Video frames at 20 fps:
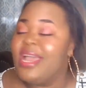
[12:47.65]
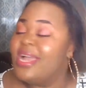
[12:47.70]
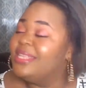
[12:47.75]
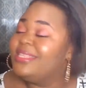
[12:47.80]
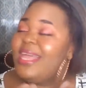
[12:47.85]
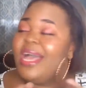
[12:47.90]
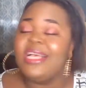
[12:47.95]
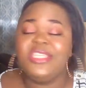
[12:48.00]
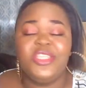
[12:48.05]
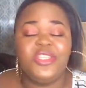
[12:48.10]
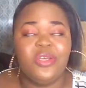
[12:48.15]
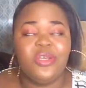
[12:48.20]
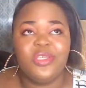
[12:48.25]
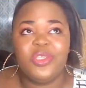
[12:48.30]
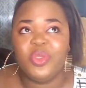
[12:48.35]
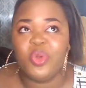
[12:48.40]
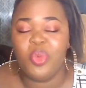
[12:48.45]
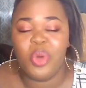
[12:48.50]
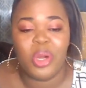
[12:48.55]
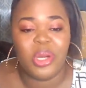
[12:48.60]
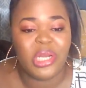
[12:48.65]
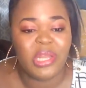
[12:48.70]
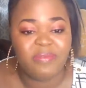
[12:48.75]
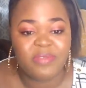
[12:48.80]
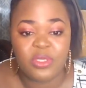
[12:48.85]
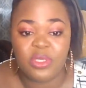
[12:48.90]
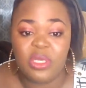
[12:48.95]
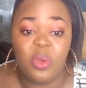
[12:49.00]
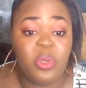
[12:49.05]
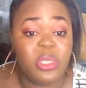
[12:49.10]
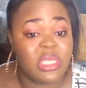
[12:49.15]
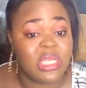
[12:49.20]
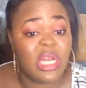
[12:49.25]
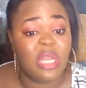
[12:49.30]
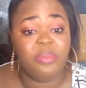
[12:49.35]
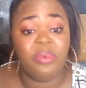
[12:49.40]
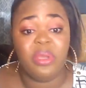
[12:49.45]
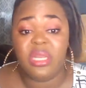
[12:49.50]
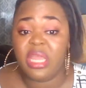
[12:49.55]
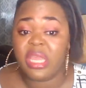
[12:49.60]
That's just the world of today. We
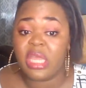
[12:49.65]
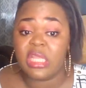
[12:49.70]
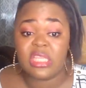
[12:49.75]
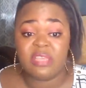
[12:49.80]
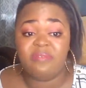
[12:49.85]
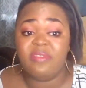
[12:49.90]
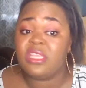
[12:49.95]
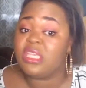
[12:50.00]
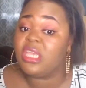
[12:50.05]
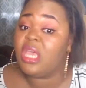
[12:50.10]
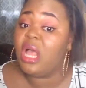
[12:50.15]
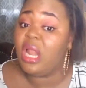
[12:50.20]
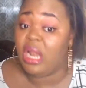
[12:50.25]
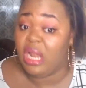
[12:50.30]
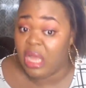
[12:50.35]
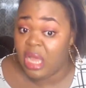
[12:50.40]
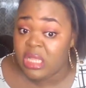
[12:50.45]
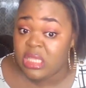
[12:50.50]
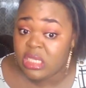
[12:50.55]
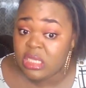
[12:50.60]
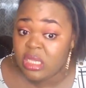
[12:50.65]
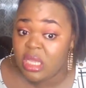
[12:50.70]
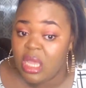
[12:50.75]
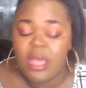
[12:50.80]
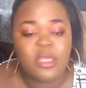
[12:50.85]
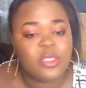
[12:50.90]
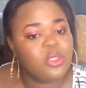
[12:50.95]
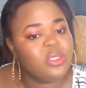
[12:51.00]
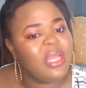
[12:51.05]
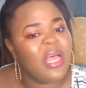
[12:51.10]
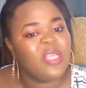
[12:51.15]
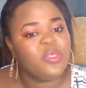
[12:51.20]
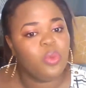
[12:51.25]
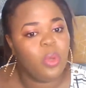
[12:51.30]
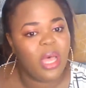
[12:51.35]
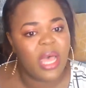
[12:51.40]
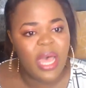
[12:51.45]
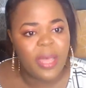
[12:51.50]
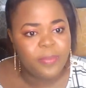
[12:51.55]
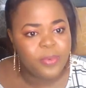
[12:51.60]
celebrate negativity a lot. So that's what
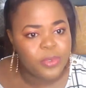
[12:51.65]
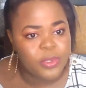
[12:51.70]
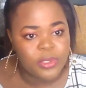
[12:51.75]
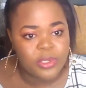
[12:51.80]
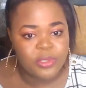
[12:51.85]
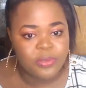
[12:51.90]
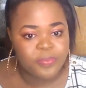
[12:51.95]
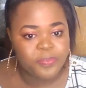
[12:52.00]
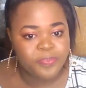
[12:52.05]
happened.